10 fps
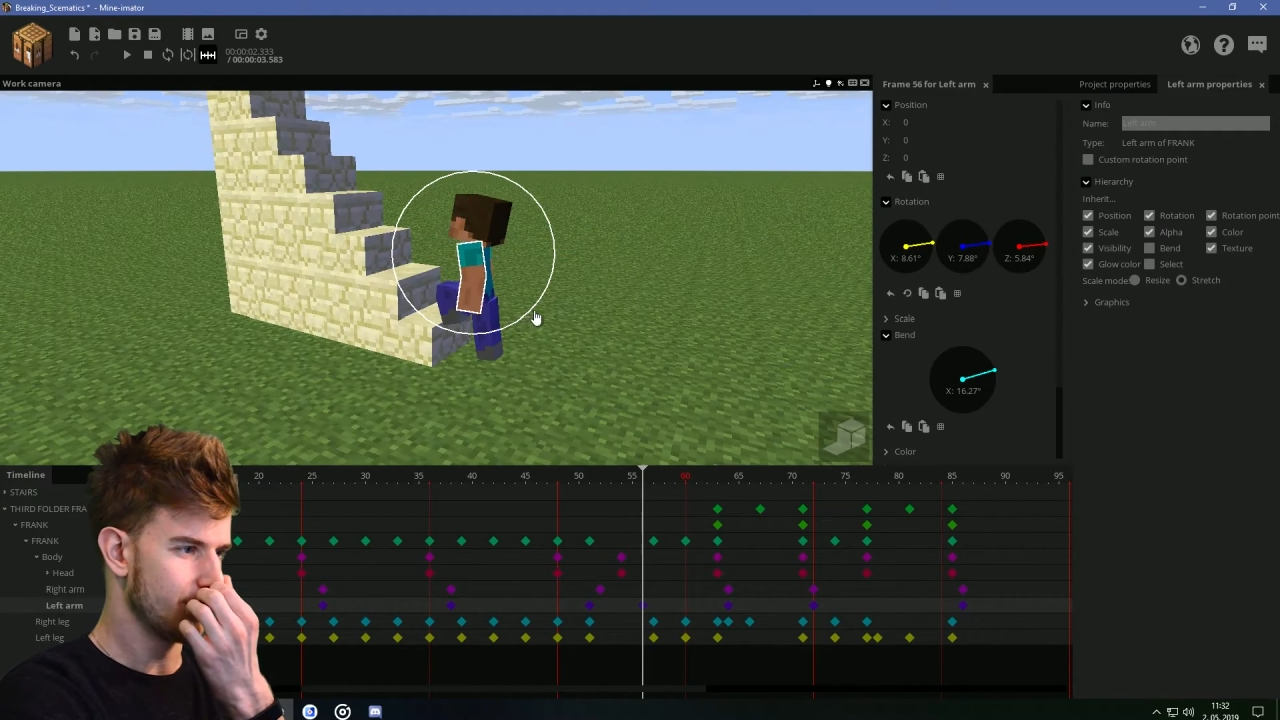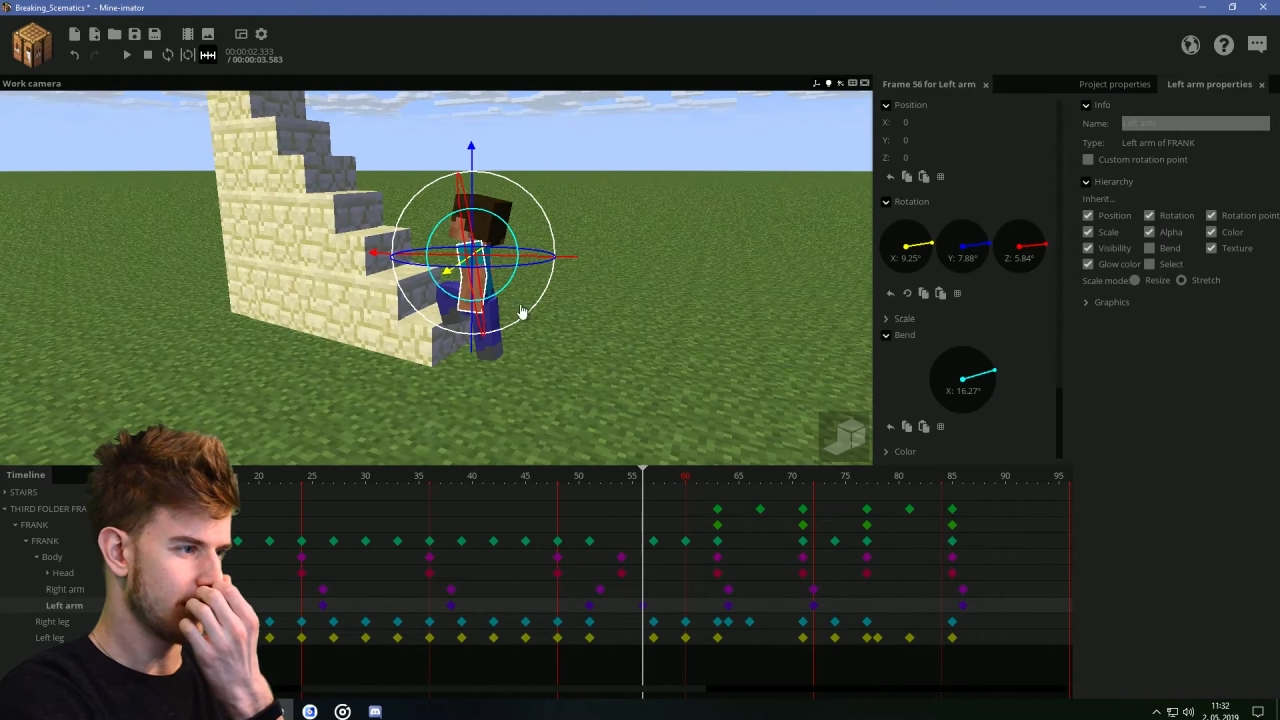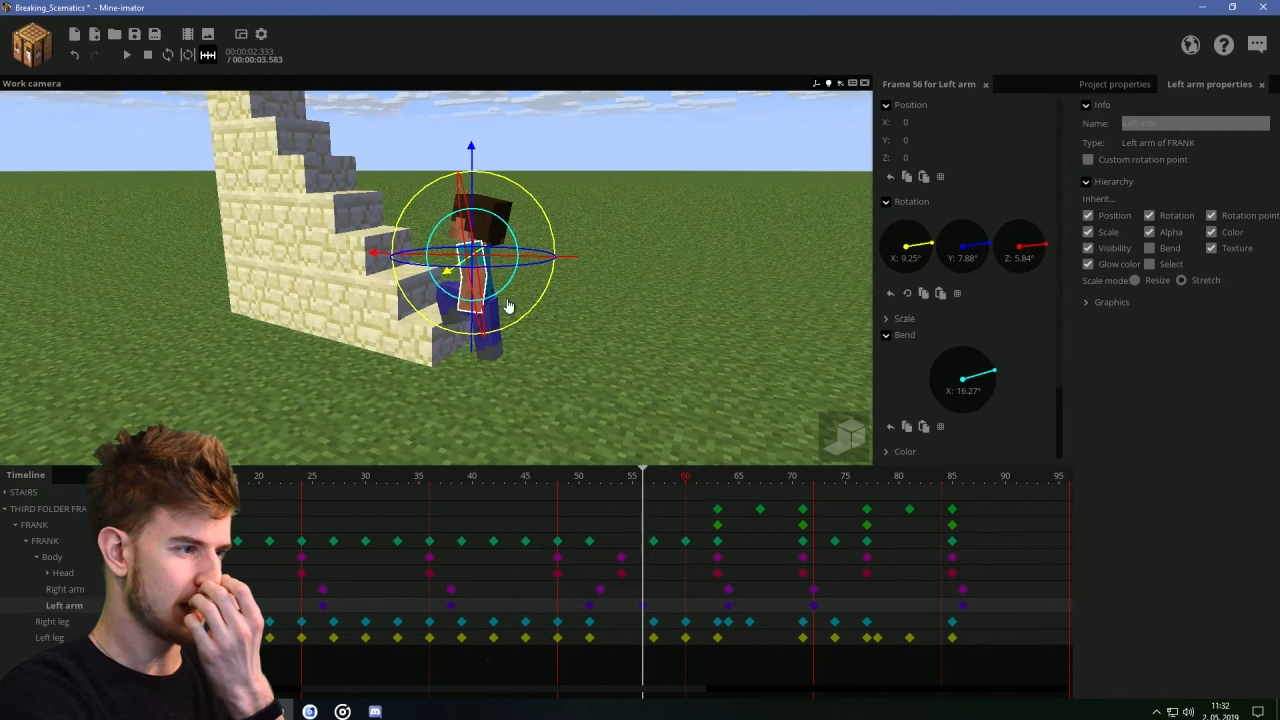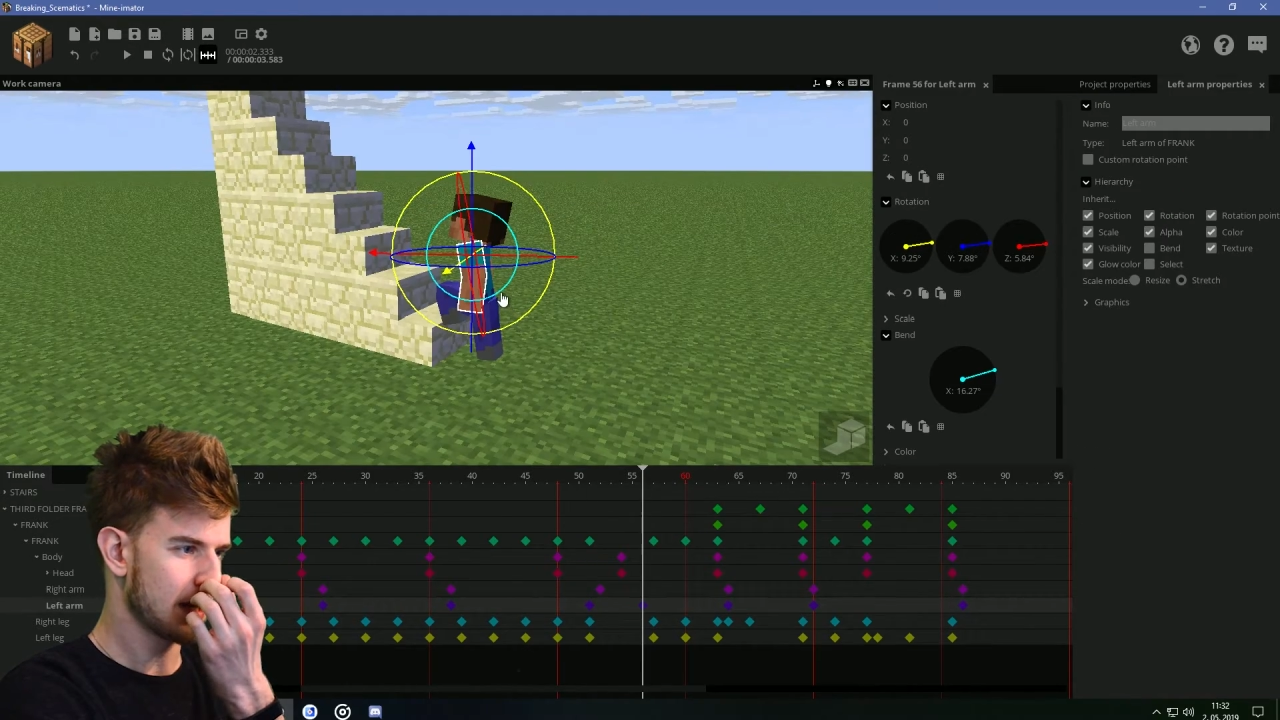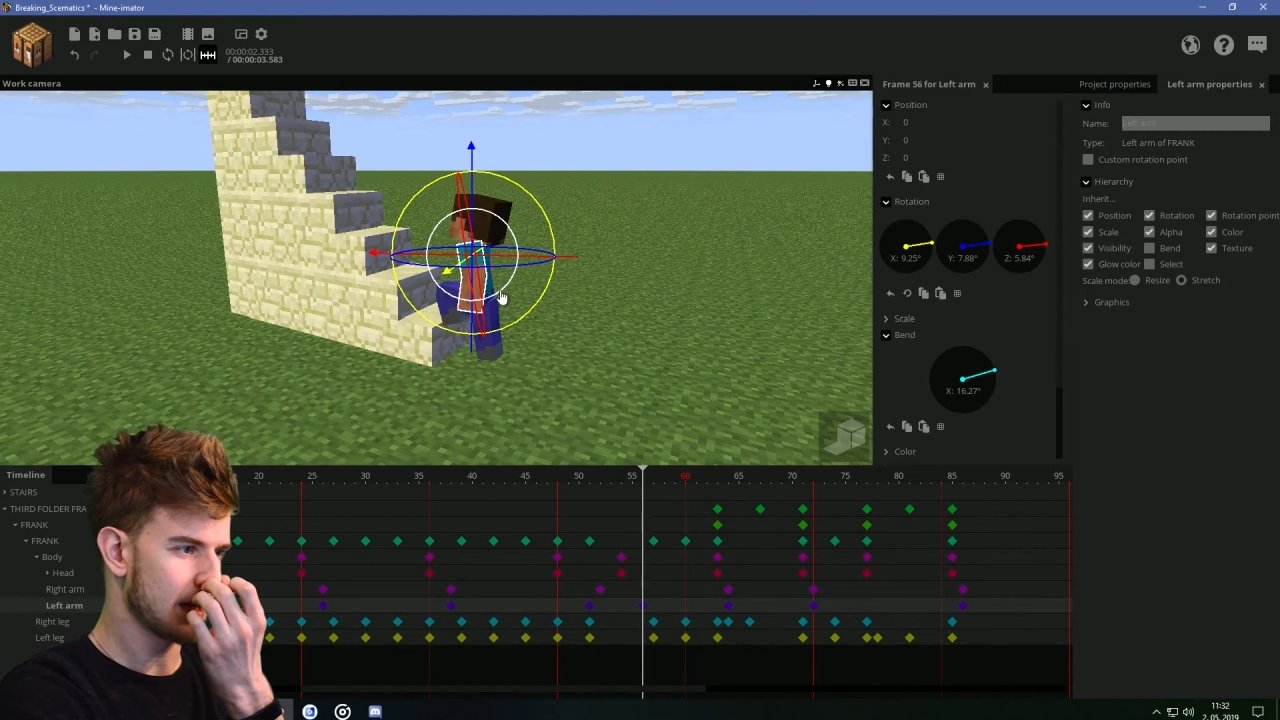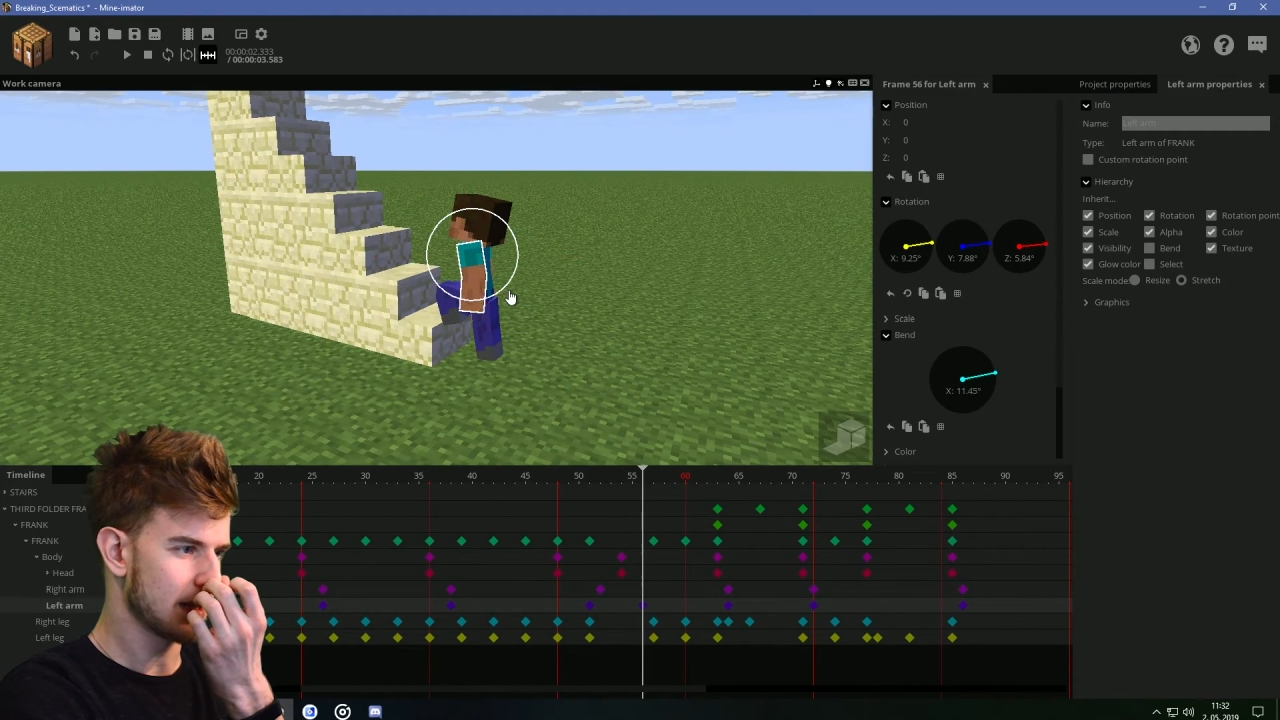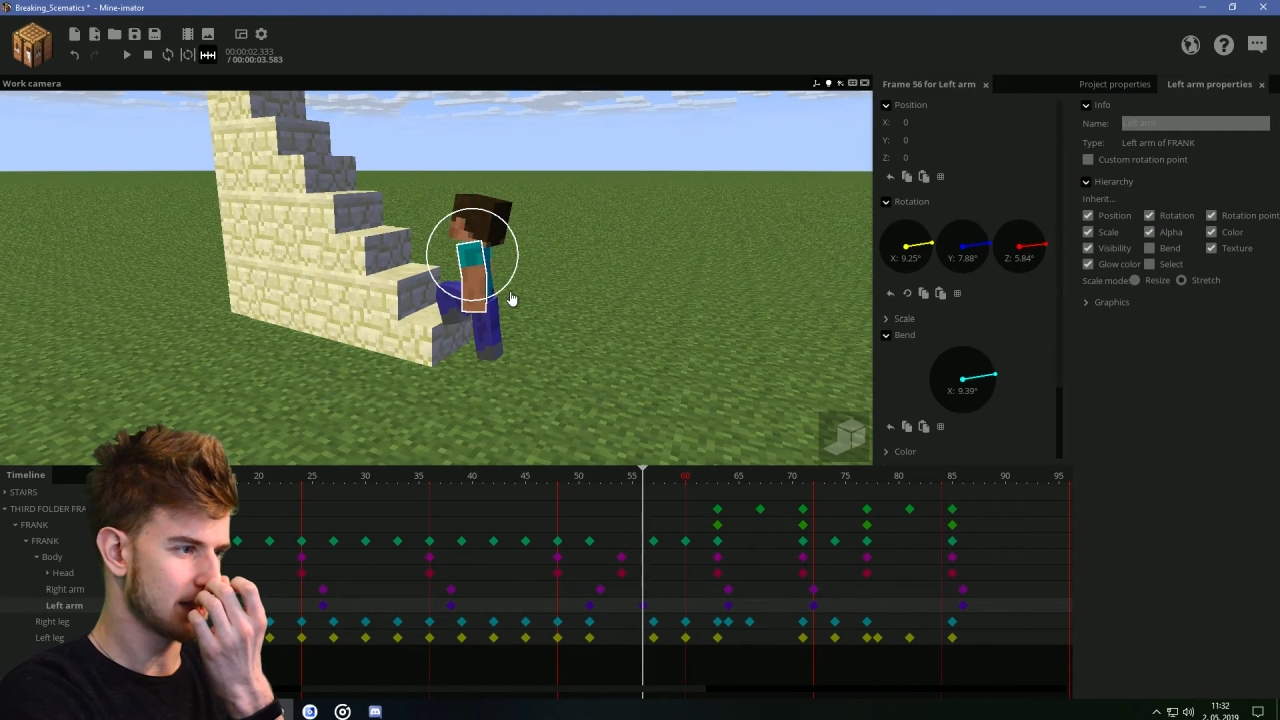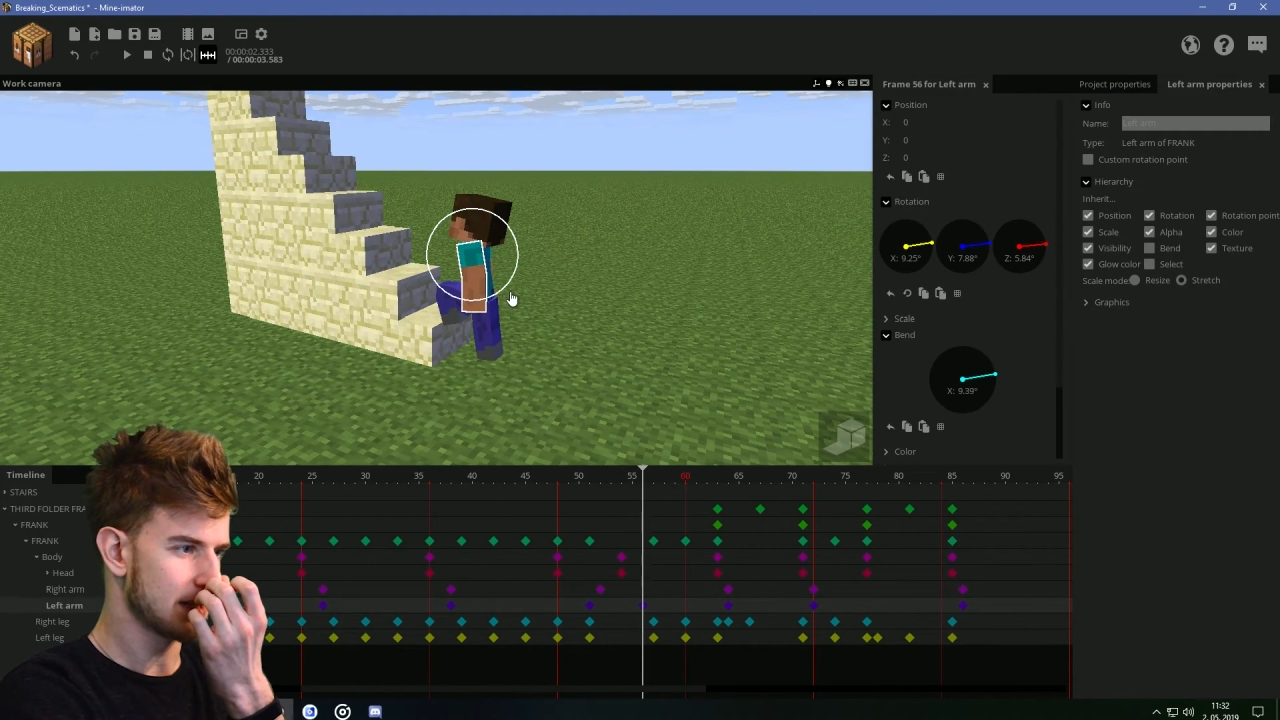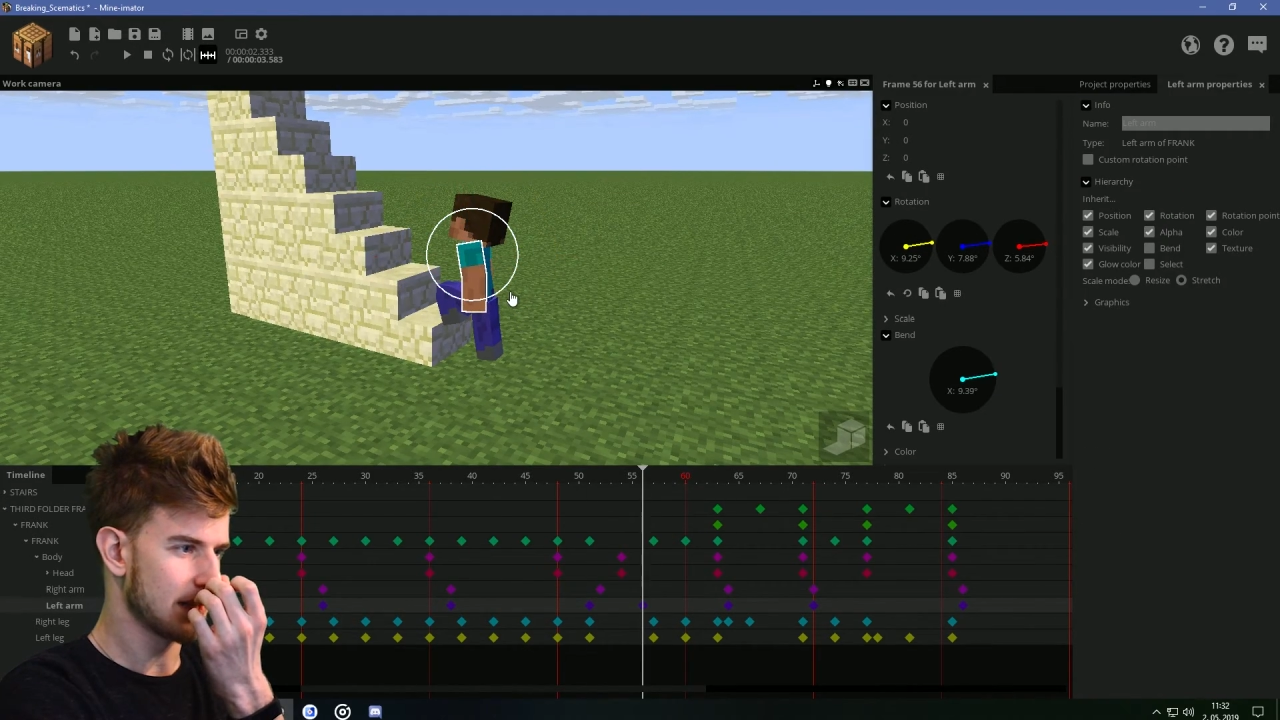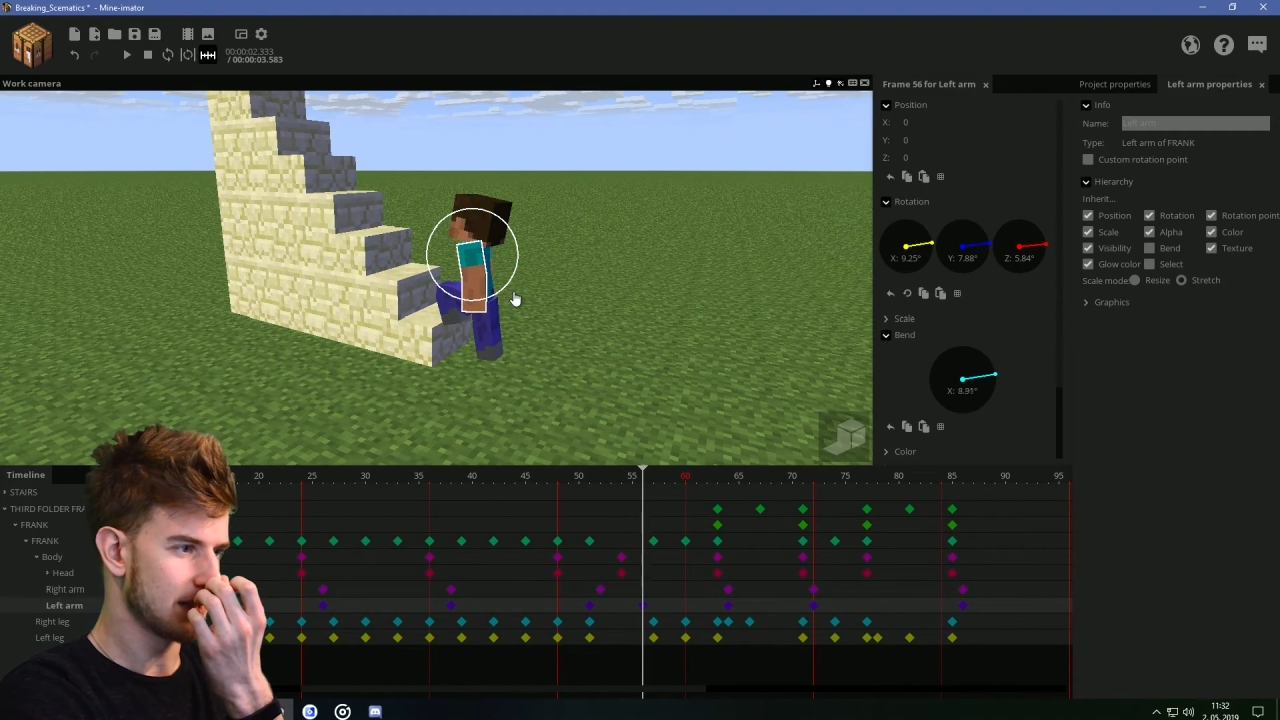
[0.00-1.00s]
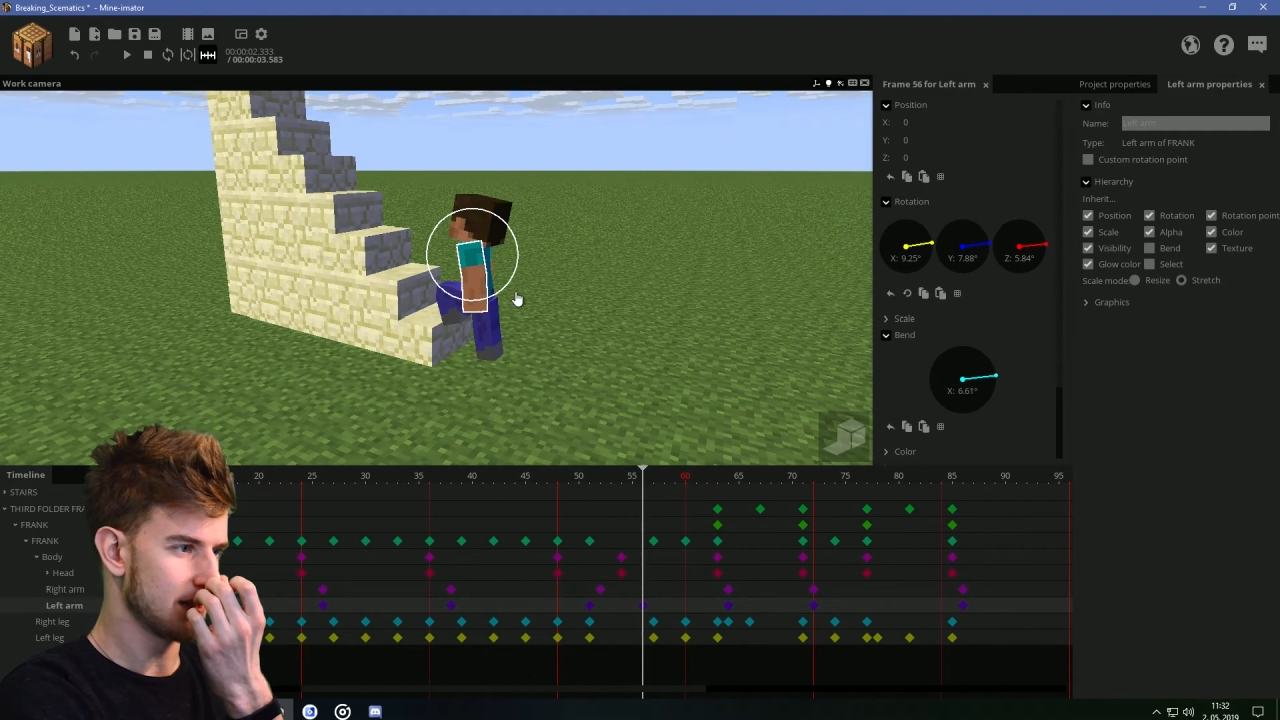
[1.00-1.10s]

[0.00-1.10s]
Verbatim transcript: back and extend